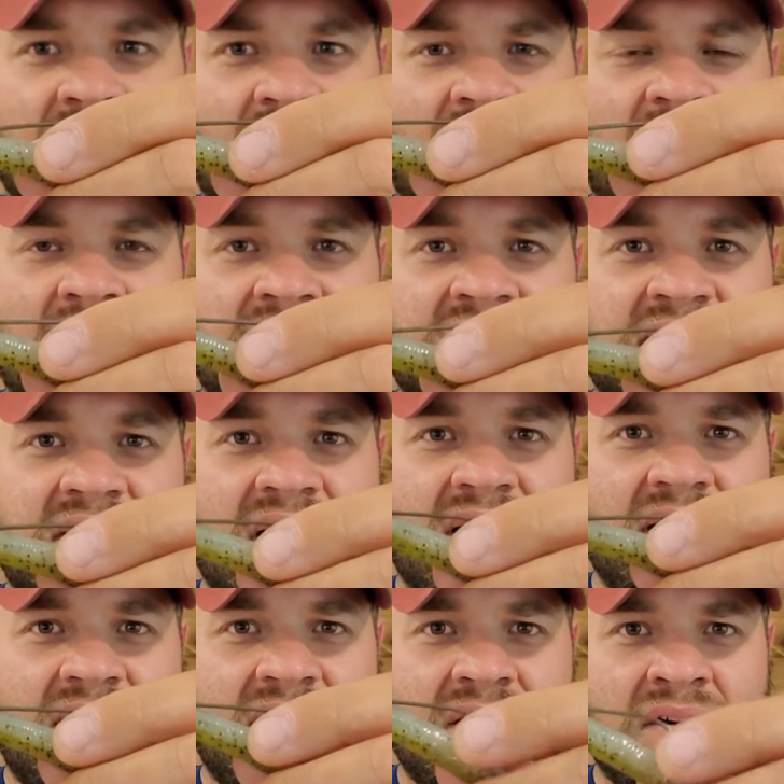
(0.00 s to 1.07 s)

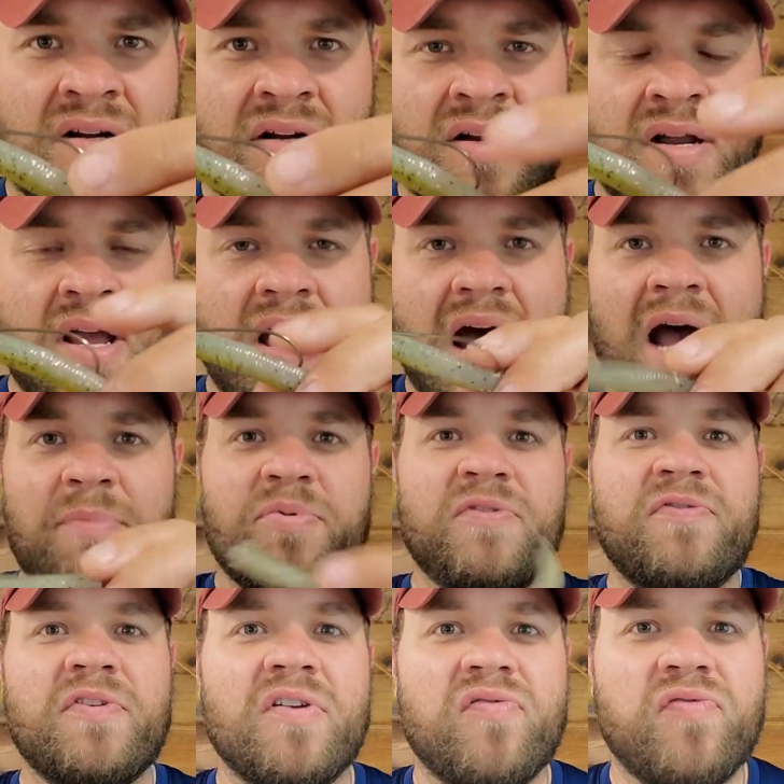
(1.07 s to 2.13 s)
offset here, I
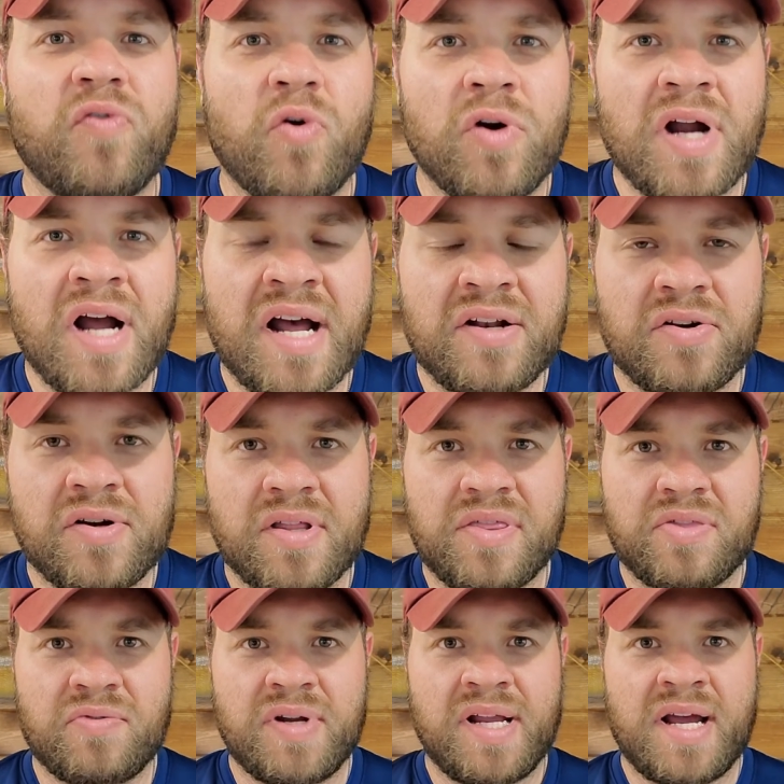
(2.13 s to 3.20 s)
prefer a 4/0 or a
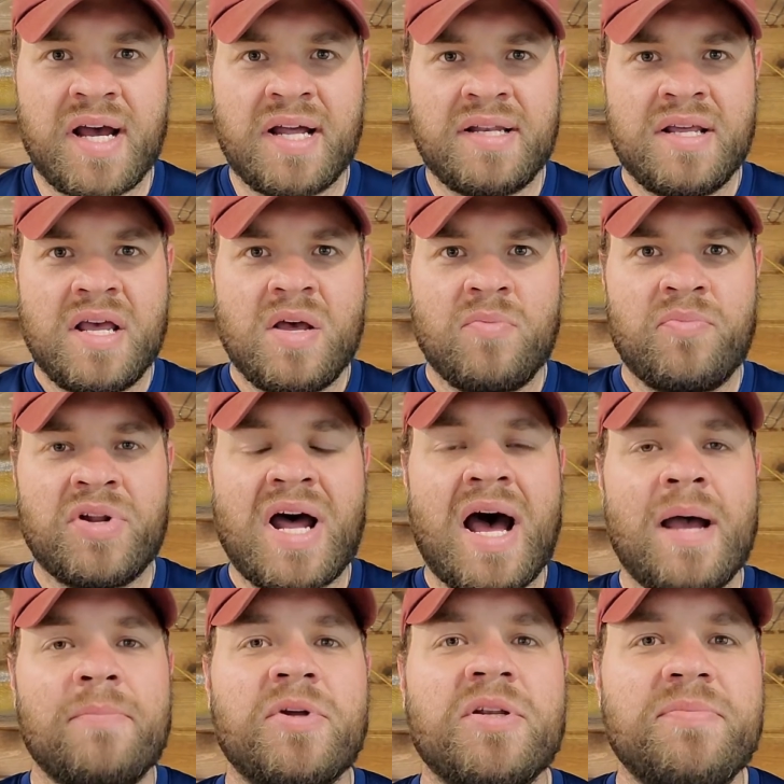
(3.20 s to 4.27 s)
3/0, but
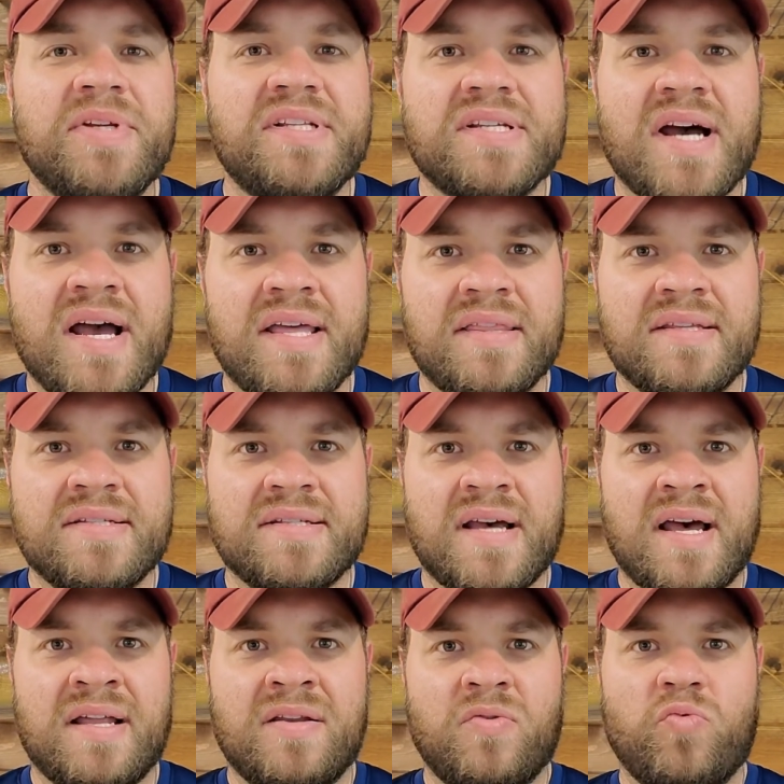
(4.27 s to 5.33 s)
I'm going to be tying this
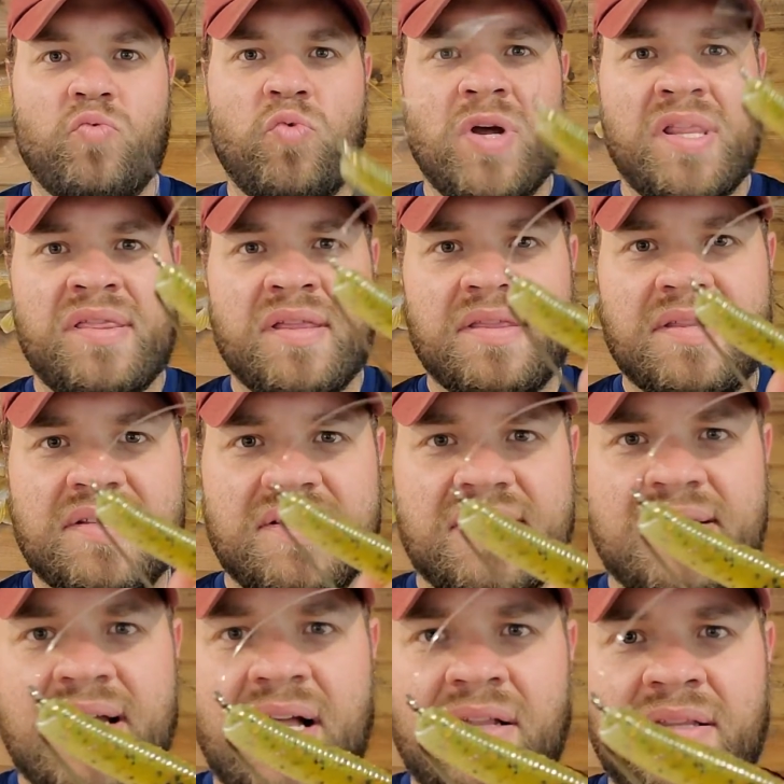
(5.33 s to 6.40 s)
on with the
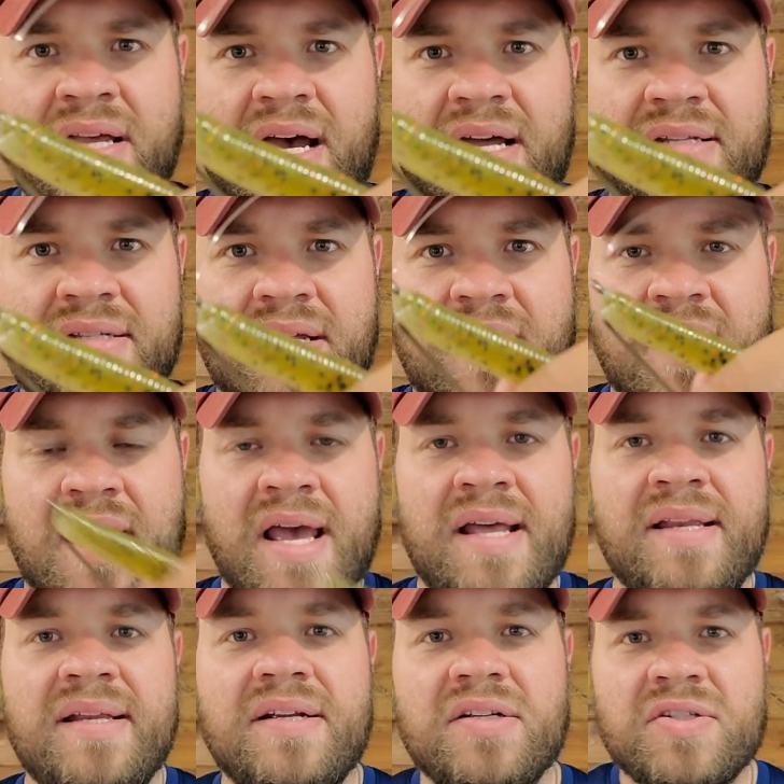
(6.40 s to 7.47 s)
snell knot.
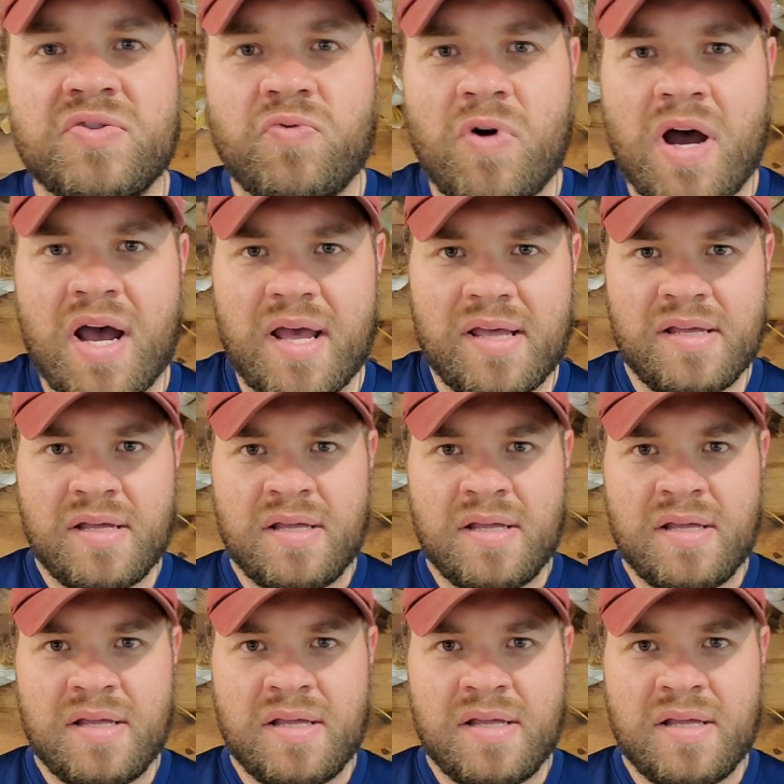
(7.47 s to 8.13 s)
And here's why.